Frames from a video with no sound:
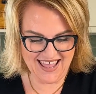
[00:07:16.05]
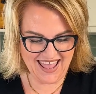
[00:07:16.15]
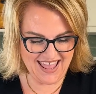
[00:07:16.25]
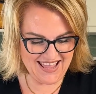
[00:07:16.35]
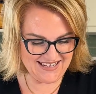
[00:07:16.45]

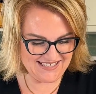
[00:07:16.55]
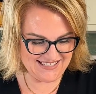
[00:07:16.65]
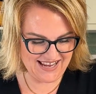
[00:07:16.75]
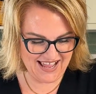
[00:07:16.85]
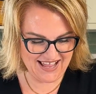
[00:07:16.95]
And
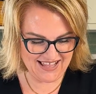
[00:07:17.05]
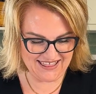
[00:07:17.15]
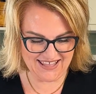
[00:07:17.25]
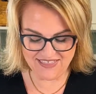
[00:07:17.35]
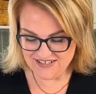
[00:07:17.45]

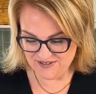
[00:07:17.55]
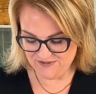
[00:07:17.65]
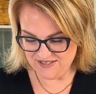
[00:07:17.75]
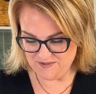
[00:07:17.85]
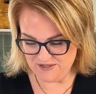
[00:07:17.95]
the other
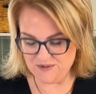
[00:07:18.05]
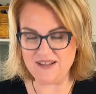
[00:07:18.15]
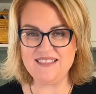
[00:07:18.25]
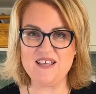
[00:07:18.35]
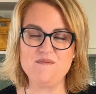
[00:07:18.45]
difference between them,